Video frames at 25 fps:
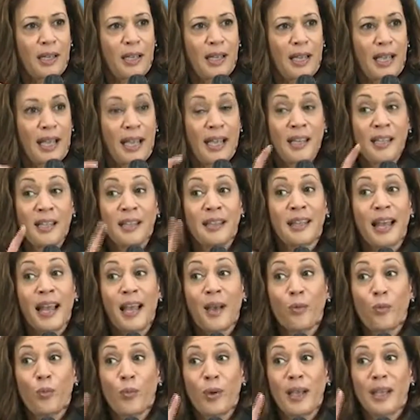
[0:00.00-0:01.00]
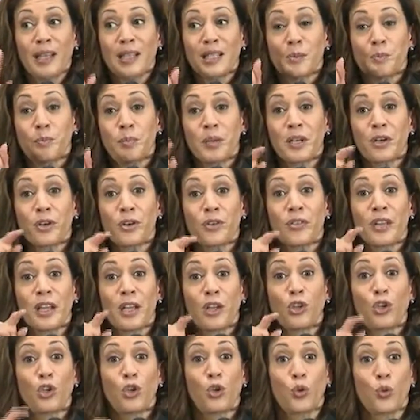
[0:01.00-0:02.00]
And in that way, it's bigger
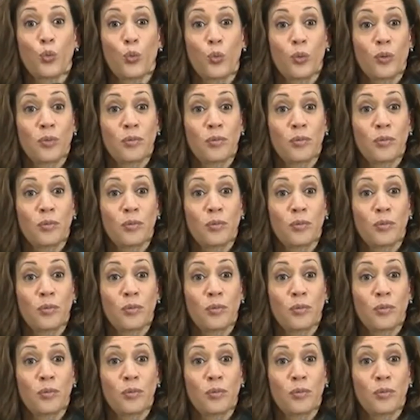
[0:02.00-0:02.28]
than you.